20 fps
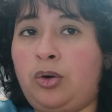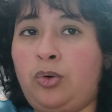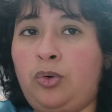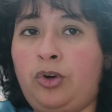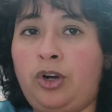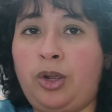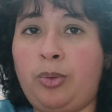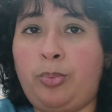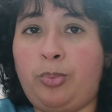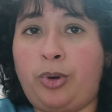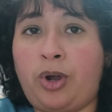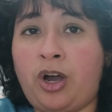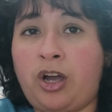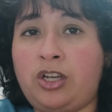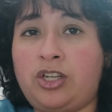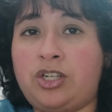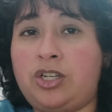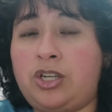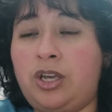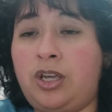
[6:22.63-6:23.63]
or a
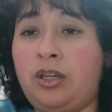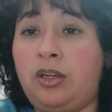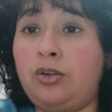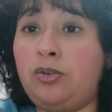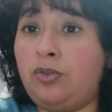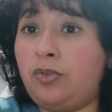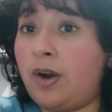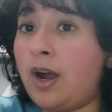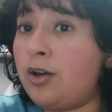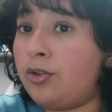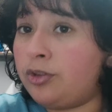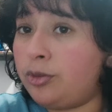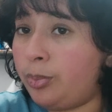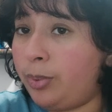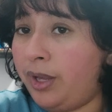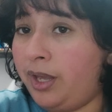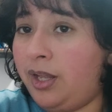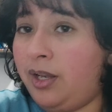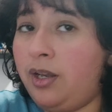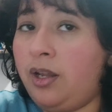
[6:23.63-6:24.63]
brush, a round
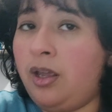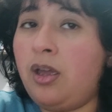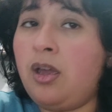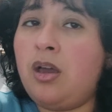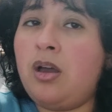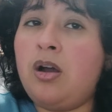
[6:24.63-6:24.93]
pen,